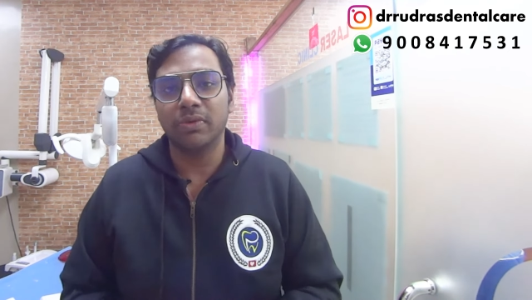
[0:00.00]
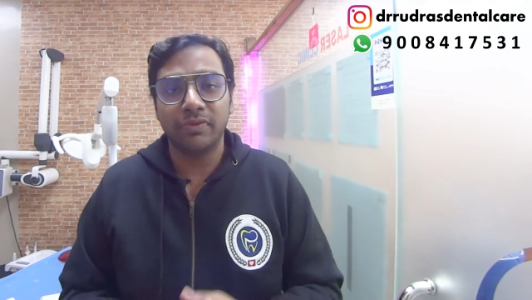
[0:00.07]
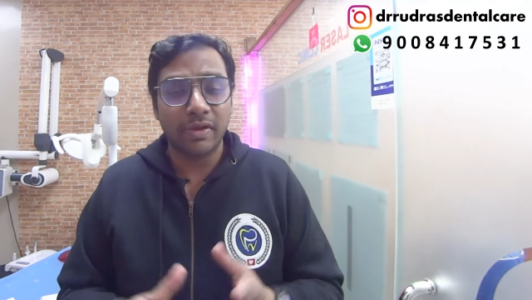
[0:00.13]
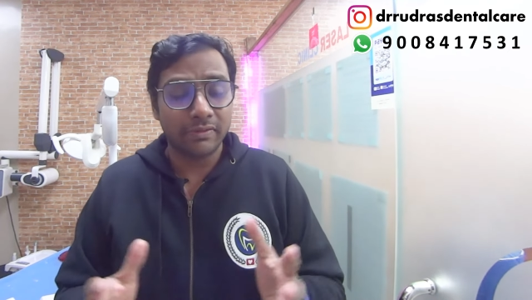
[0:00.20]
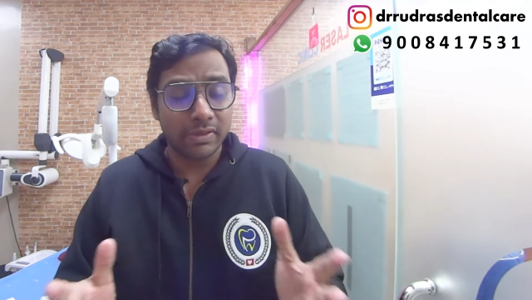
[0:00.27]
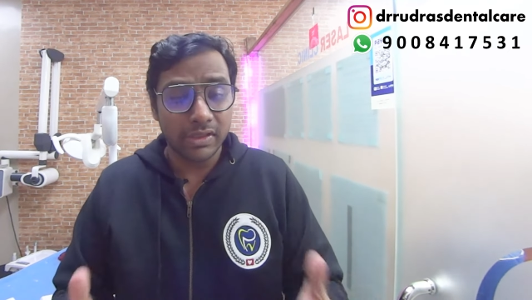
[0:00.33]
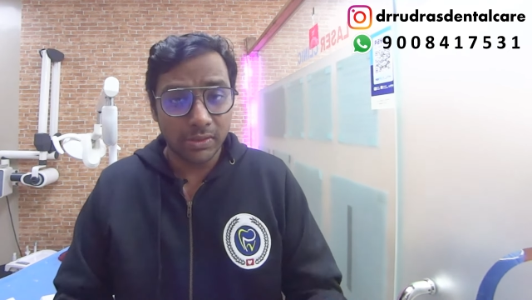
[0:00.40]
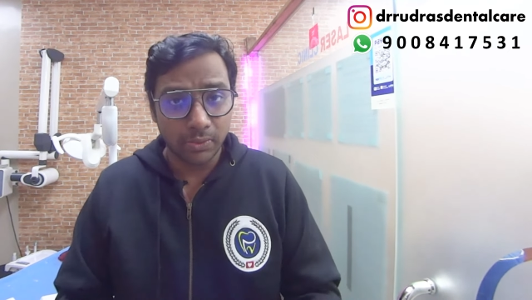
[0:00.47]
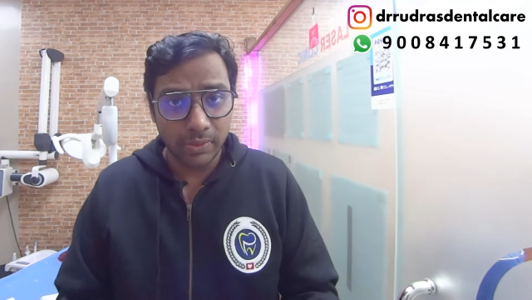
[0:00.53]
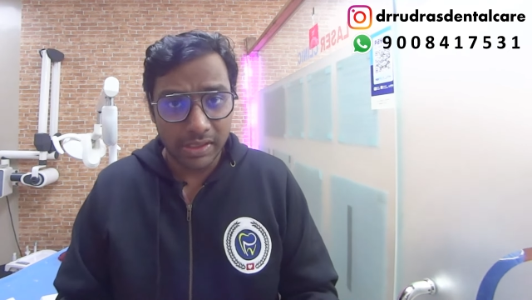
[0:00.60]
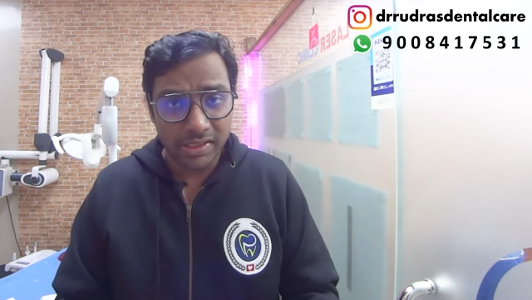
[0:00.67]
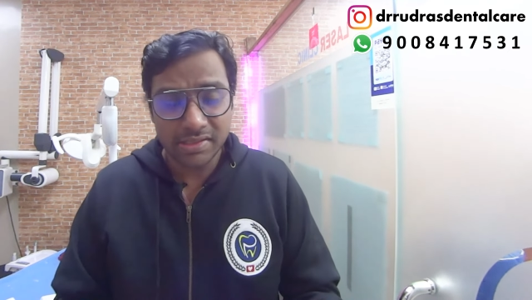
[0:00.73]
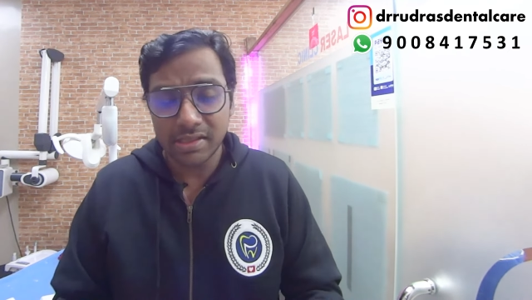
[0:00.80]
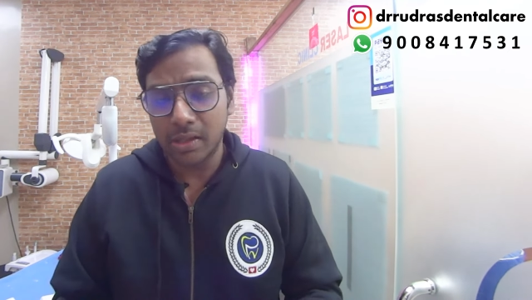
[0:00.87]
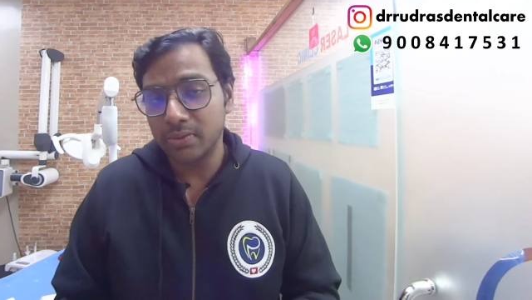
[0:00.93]
If you have any
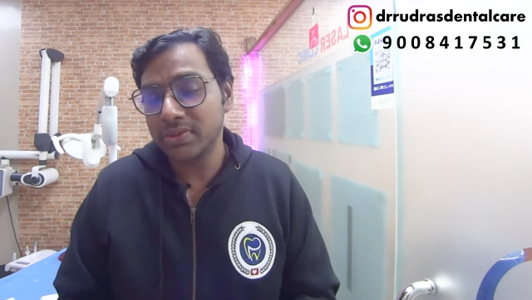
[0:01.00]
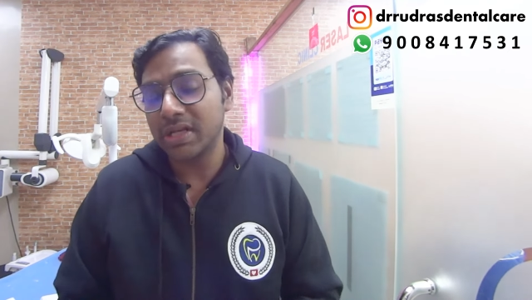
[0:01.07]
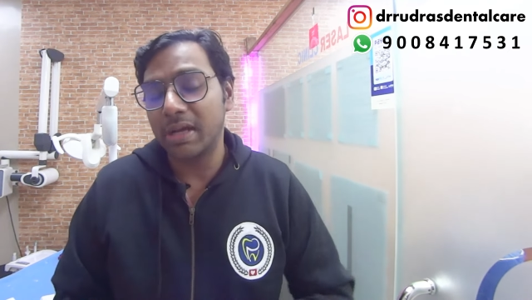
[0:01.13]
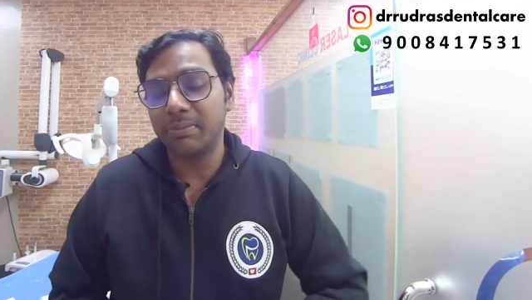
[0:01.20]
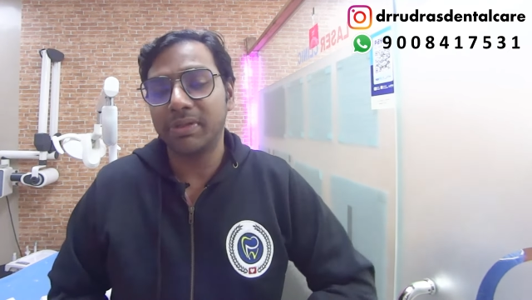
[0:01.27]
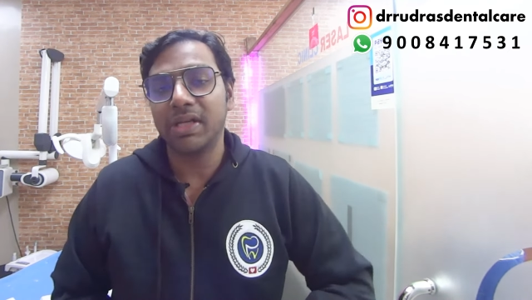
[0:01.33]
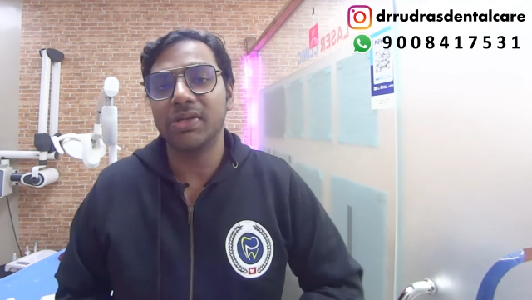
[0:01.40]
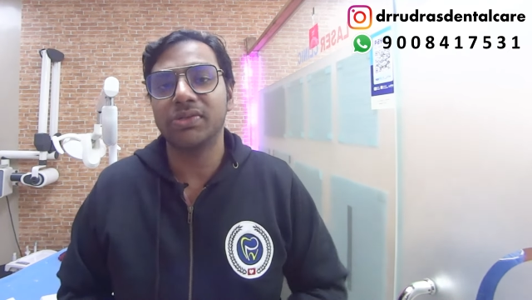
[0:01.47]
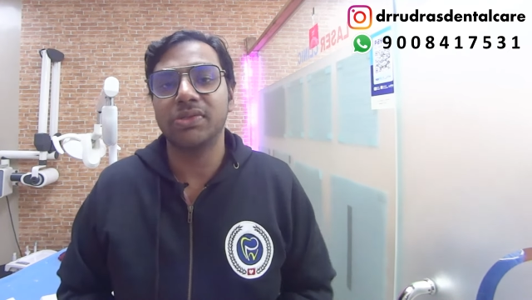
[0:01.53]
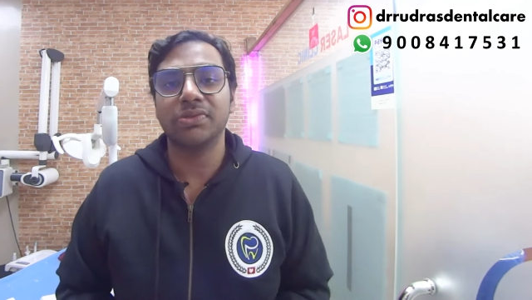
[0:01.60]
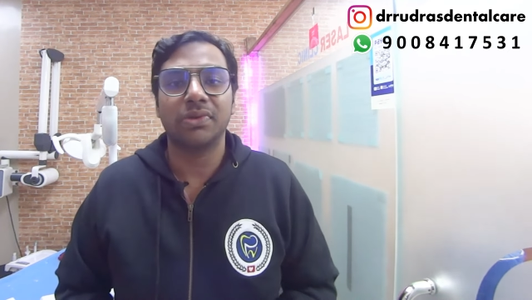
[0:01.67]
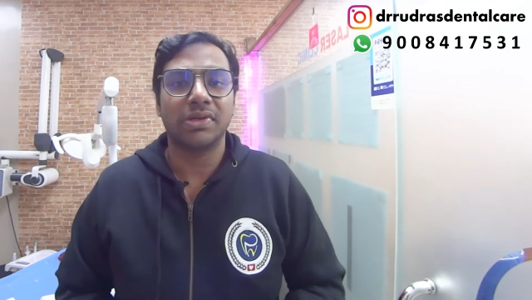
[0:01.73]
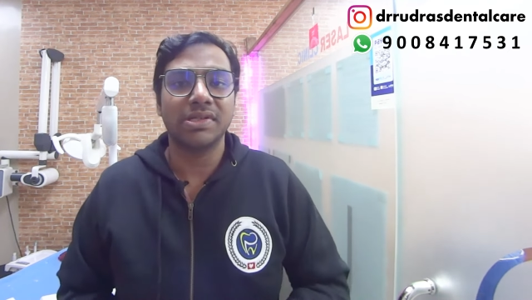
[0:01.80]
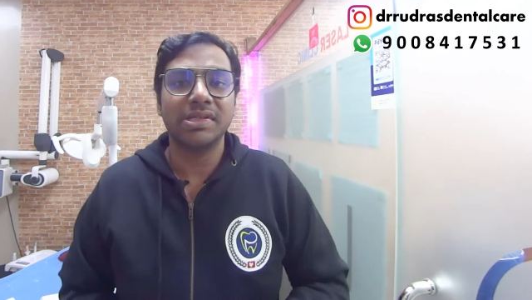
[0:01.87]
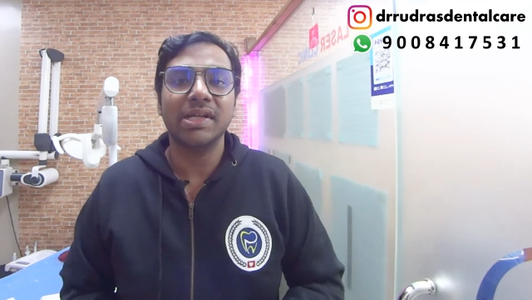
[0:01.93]
queries, doubts,
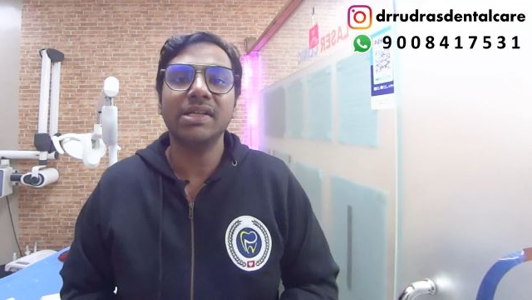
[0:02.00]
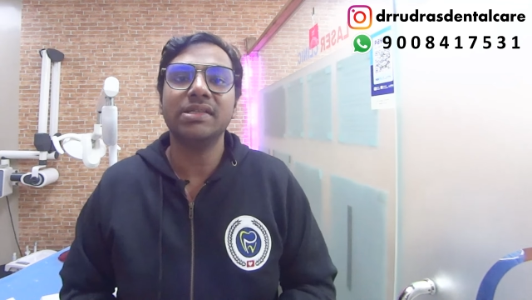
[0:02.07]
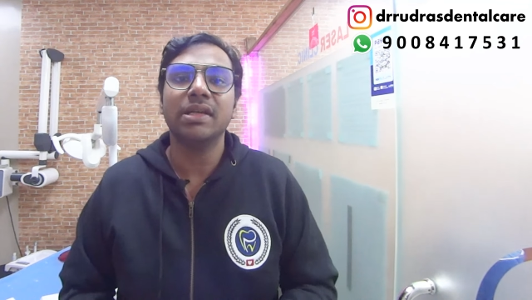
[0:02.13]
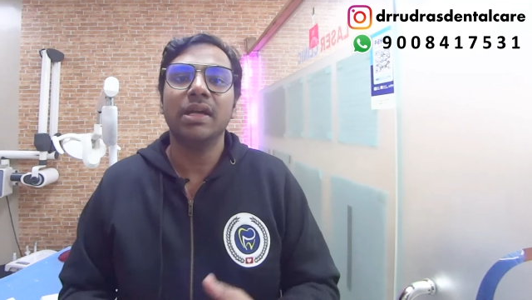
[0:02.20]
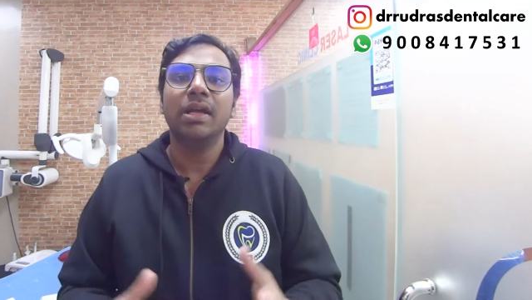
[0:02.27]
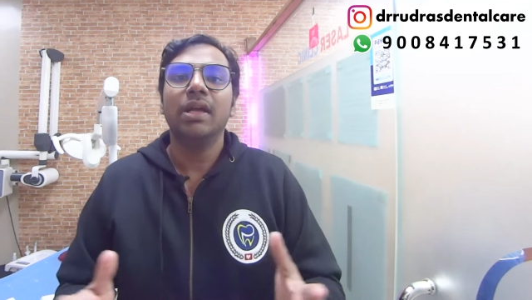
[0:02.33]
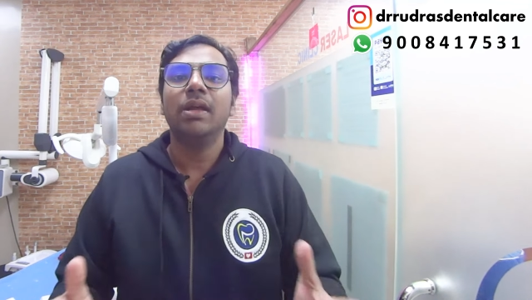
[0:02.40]
apprehensions, or insights,